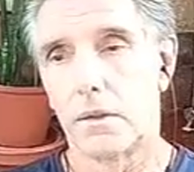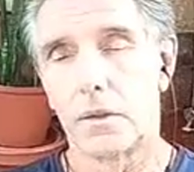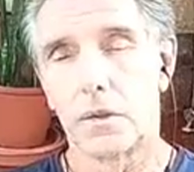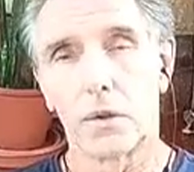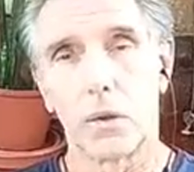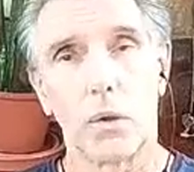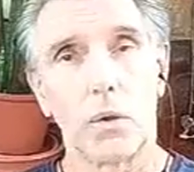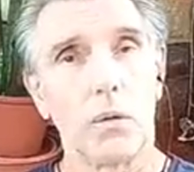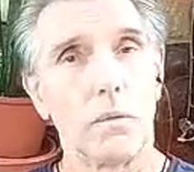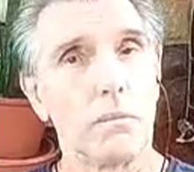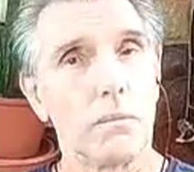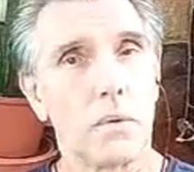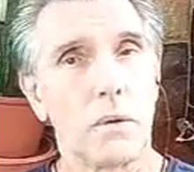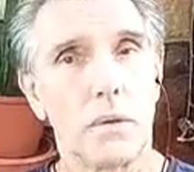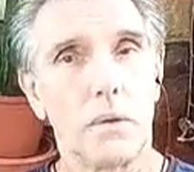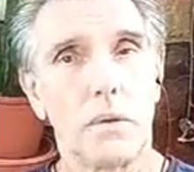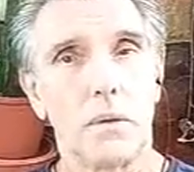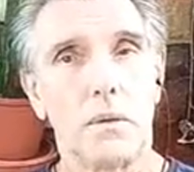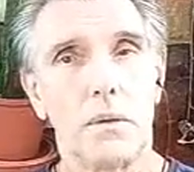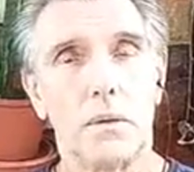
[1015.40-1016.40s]
So
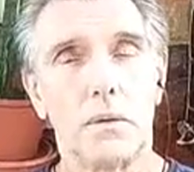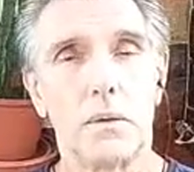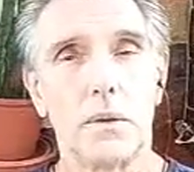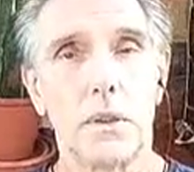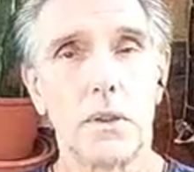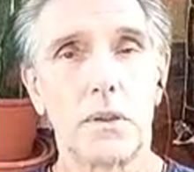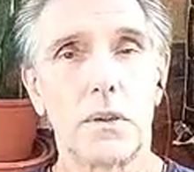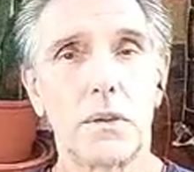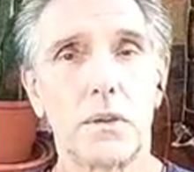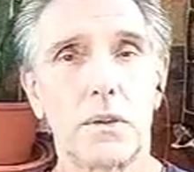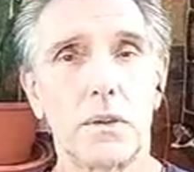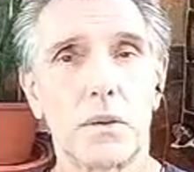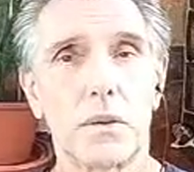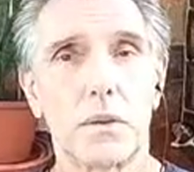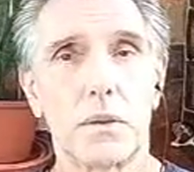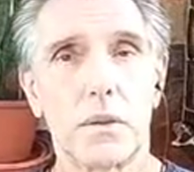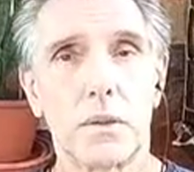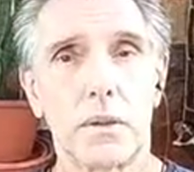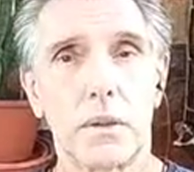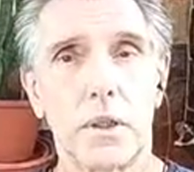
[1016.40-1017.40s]
this is
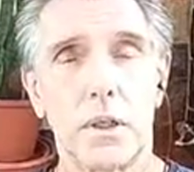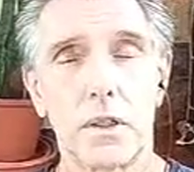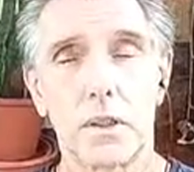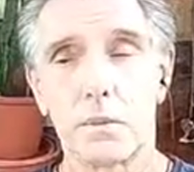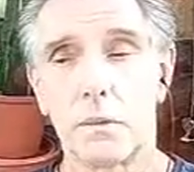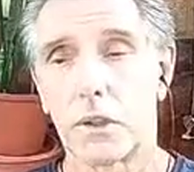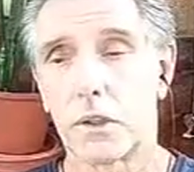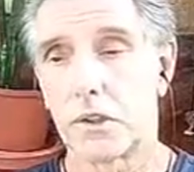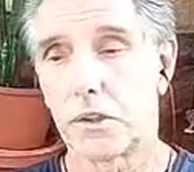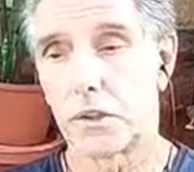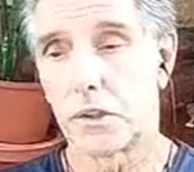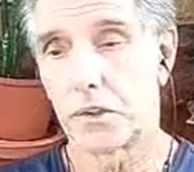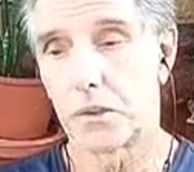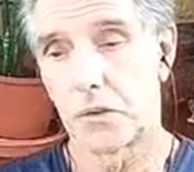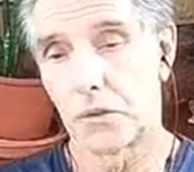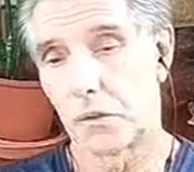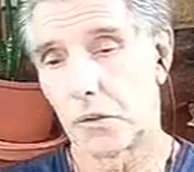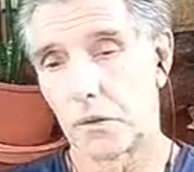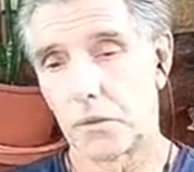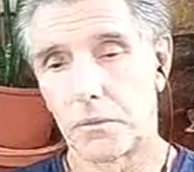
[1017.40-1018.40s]
as much
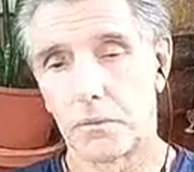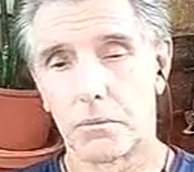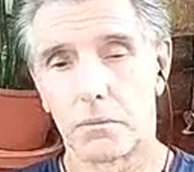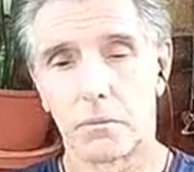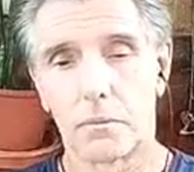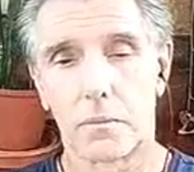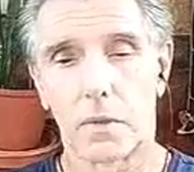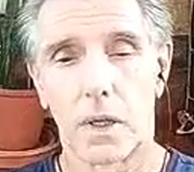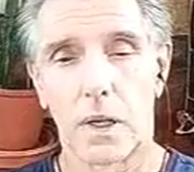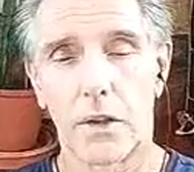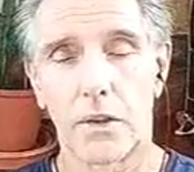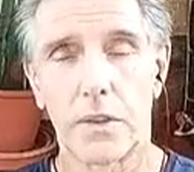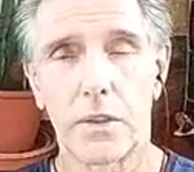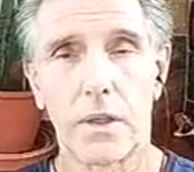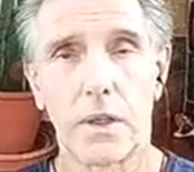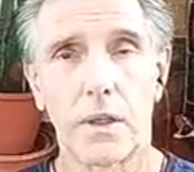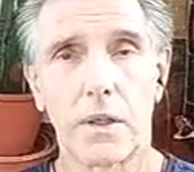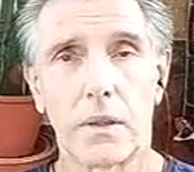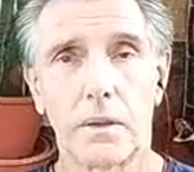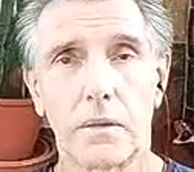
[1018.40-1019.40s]
as I
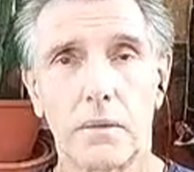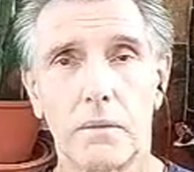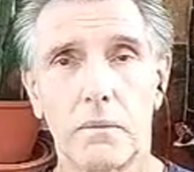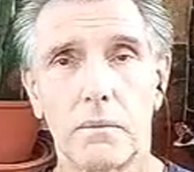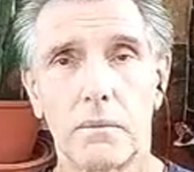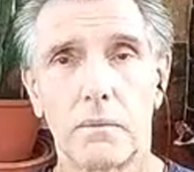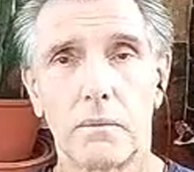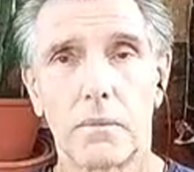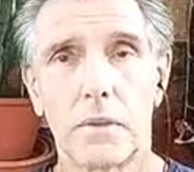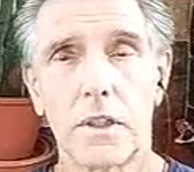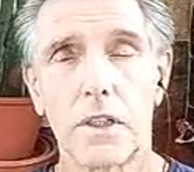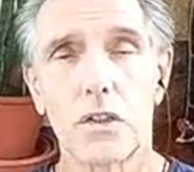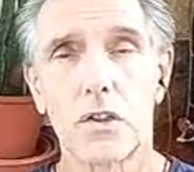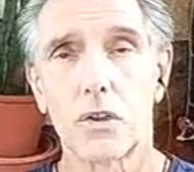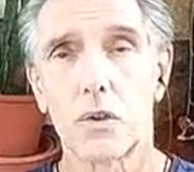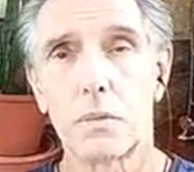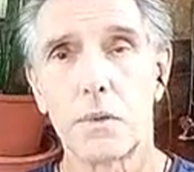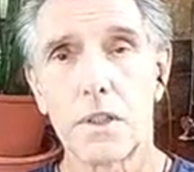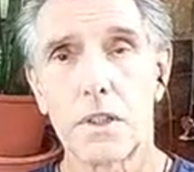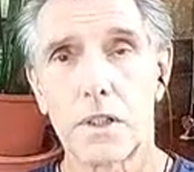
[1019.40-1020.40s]
think
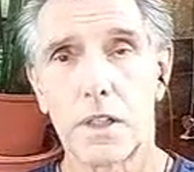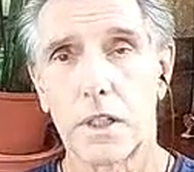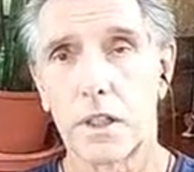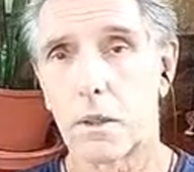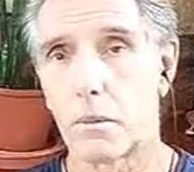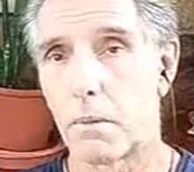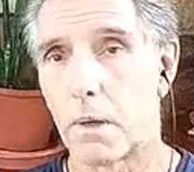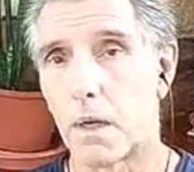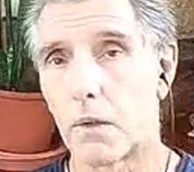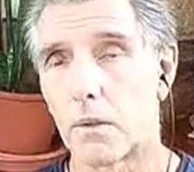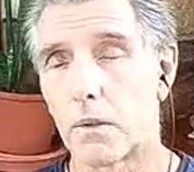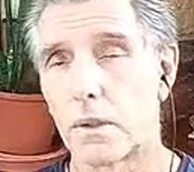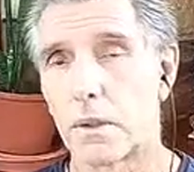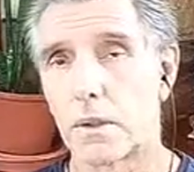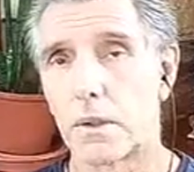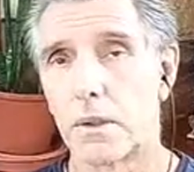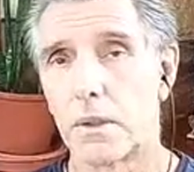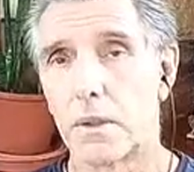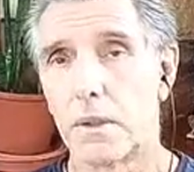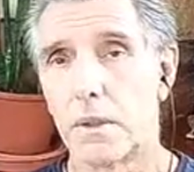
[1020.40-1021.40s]
needs to be said about
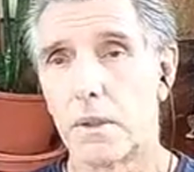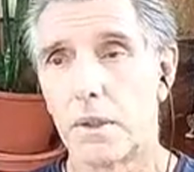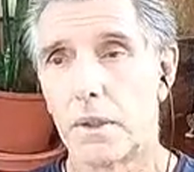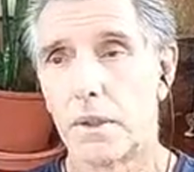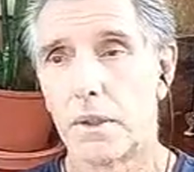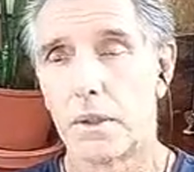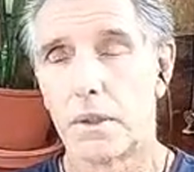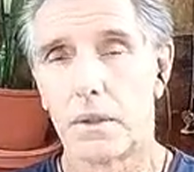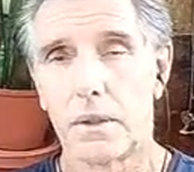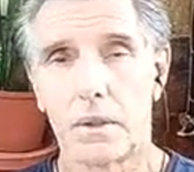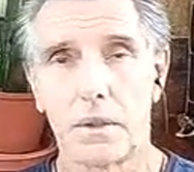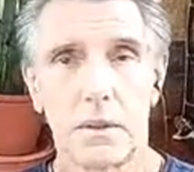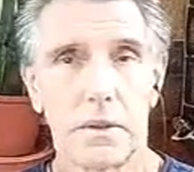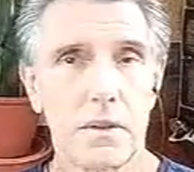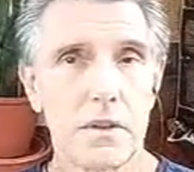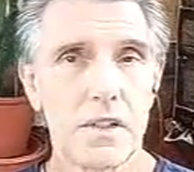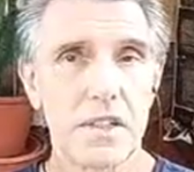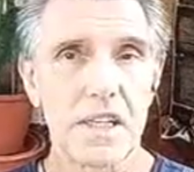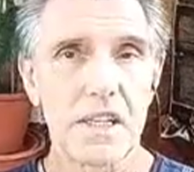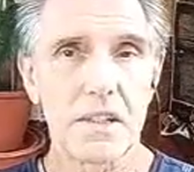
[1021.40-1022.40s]

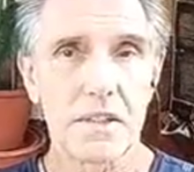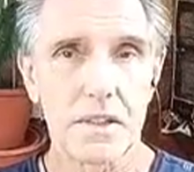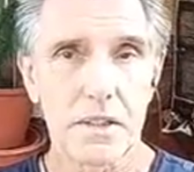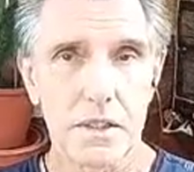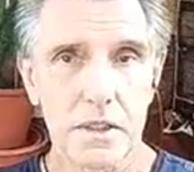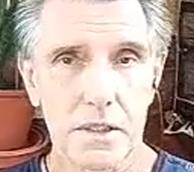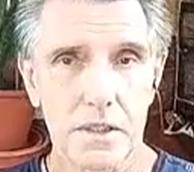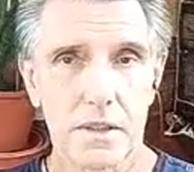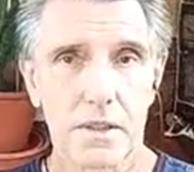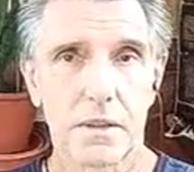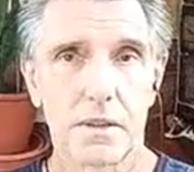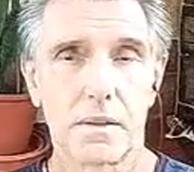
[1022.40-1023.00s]
cysts.